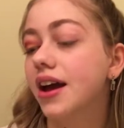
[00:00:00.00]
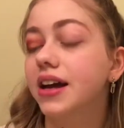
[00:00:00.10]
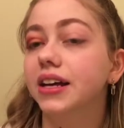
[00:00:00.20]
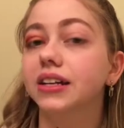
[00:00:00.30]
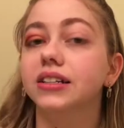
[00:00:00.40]

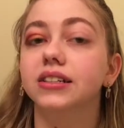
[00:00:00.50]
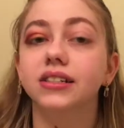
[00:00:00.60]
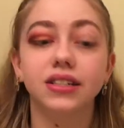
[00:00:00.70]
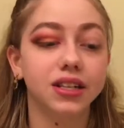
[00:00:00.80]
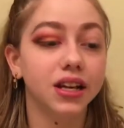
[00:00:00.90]

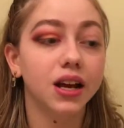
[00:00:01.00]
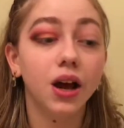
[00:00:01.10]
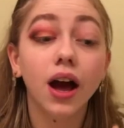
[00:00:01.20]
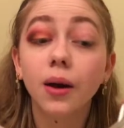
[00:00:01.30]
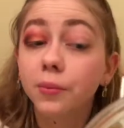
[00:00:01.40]
And
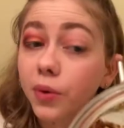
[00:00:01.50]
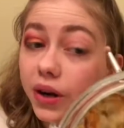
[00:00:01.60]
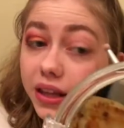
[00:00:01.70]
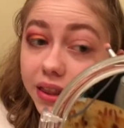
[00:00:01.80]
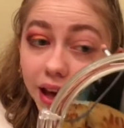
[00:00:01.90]
I'm
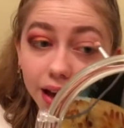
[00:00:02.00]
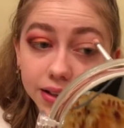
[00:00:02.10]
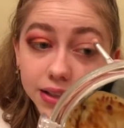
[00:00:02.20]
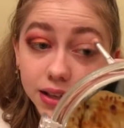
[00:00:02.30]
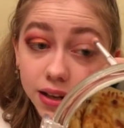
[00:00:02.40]
putting
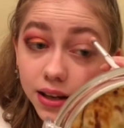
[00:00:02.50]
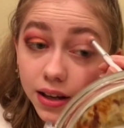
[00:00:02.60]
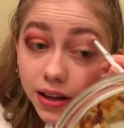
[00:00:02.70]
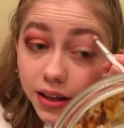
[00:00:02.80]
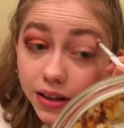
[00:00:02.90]
that
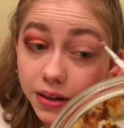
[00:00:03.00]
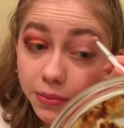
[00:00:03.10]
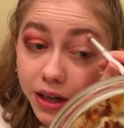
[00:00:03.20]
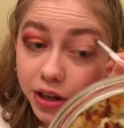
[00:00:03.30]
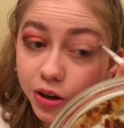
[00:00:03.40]
in
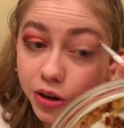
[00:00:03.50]
my